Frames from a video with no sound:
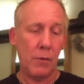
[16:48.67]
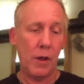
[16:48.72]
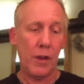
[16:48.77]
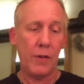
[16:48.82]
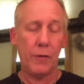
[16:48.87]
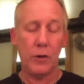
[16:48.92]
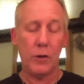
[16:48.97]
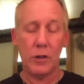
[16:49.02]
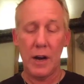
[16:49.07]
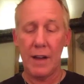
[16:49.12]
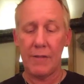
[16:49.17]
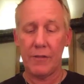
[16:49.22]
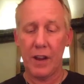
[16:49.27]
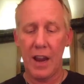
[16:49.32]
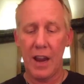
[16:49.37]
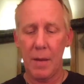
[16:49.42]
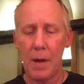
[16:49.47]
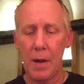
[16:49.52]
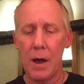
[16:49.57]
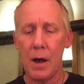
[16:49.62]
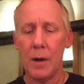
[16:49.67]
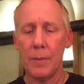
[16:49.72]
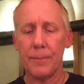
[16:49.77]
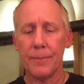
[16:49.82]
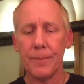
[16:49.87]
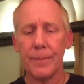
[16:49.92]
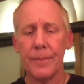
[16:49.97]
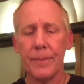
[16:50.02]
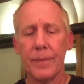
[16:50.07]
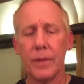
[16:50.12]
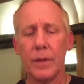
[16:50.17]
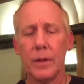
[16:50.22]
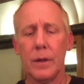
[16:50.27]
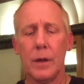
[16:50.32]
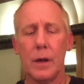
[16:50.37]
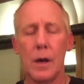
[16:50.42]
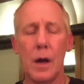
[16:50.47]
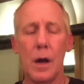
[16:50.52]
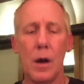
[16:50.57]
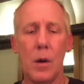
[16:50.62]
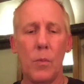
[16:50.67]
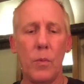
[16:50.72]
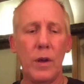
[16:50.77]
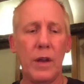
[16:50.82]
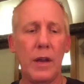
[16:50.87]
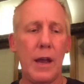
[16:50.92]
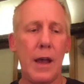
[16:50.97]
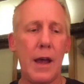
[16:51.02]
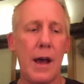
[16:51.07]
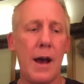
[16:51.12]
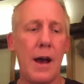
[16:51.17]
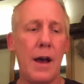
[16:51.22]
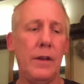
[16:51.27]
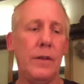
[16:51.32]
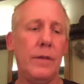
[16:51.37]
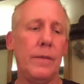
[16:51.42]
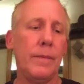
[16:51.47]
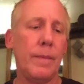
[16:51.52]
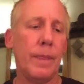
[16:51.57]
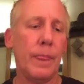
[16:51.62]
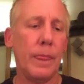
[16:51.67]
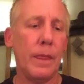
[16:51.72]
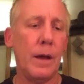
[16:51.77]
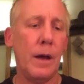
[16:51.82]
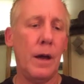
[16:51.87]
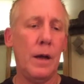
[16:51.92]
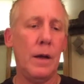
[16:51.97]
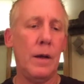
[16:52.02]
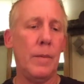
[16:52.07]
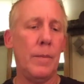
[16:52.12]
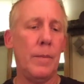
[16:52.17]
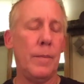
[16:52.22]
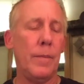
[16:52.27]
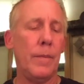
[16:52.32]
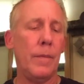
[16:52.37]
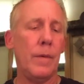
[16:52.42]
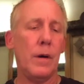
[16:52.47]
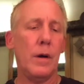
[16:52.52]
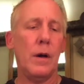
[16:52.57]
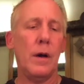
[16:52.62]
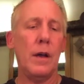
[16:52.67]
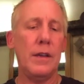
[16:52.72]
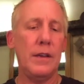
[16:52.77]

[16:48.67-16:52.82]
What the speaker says: Rutherford Drive came out, we had a